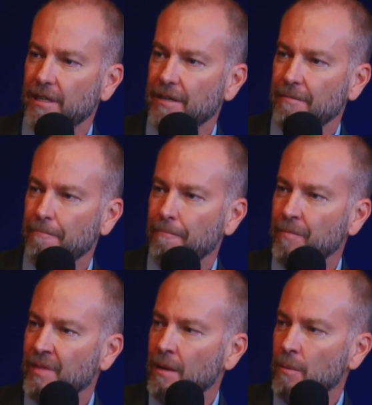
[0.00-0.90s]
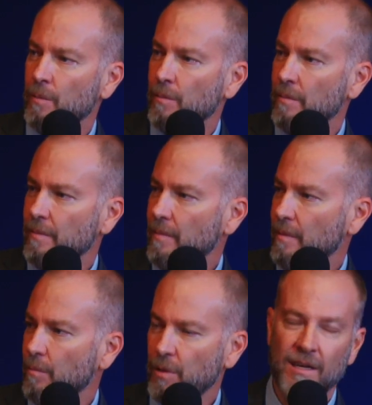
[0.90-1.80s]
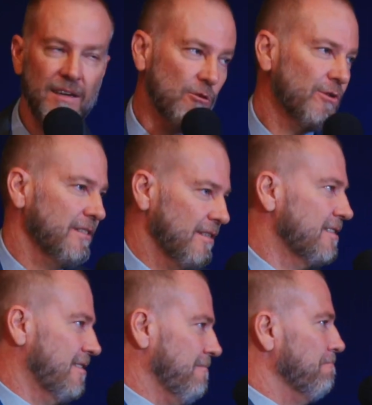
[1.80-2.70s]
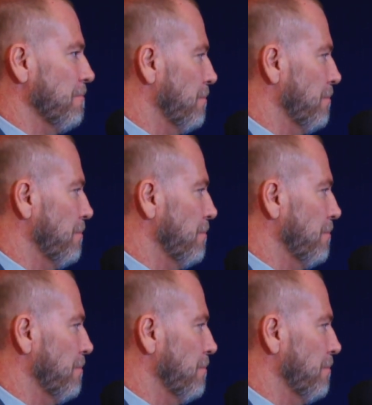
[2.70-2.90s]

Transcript: Okay? But I agree, it's